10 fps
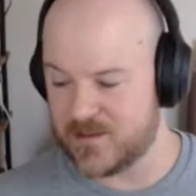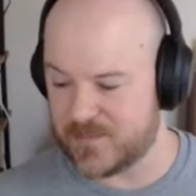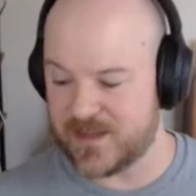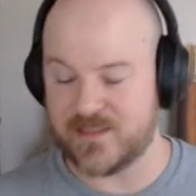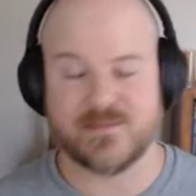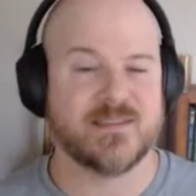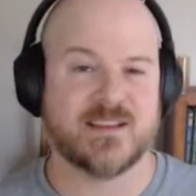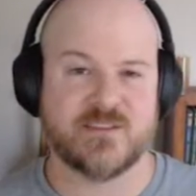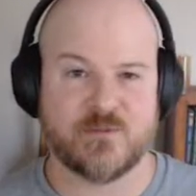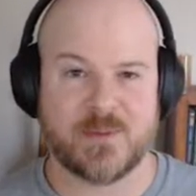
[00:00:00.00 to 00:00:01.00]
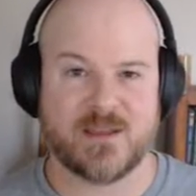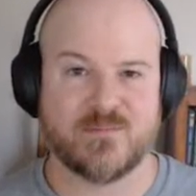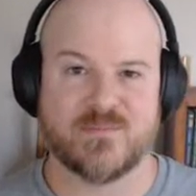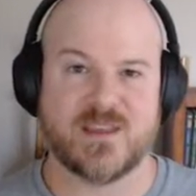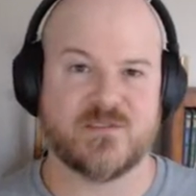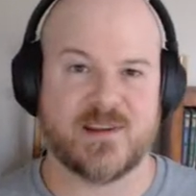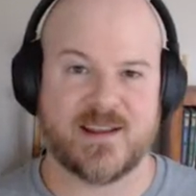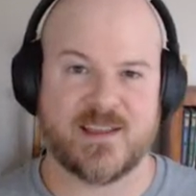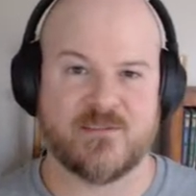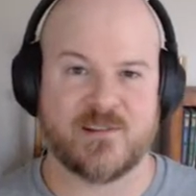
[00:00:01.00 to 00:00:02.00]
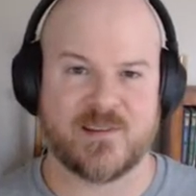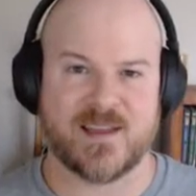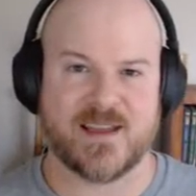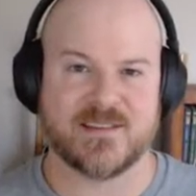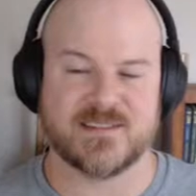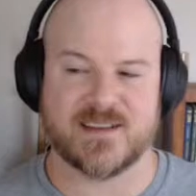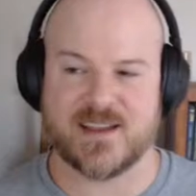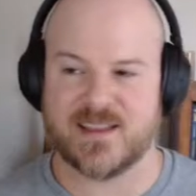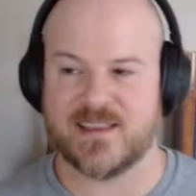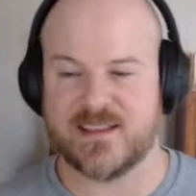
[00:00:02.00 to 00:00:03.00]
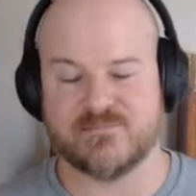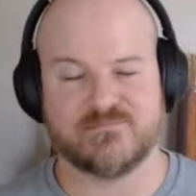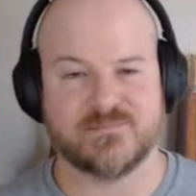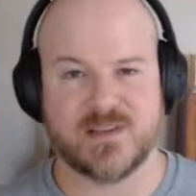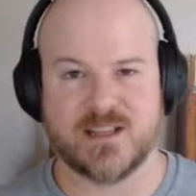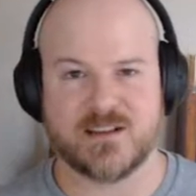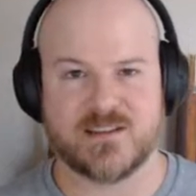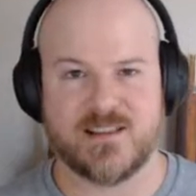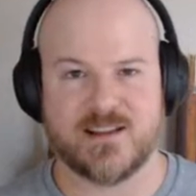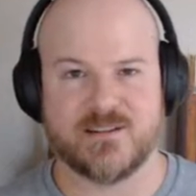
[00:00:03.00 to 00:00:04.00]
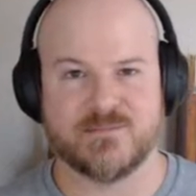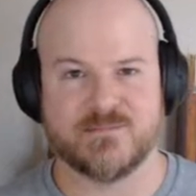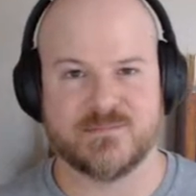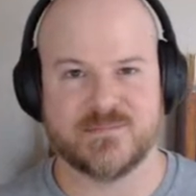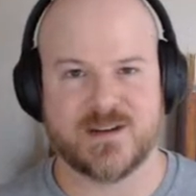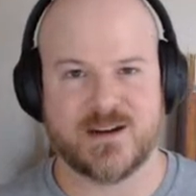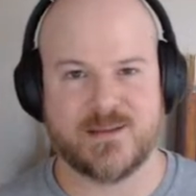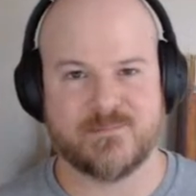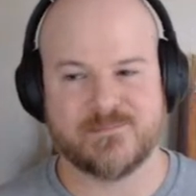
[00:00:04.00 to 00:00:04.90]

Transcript: But that's it for me. Thanks for hanging out, guys. I'll talk to you later. All right?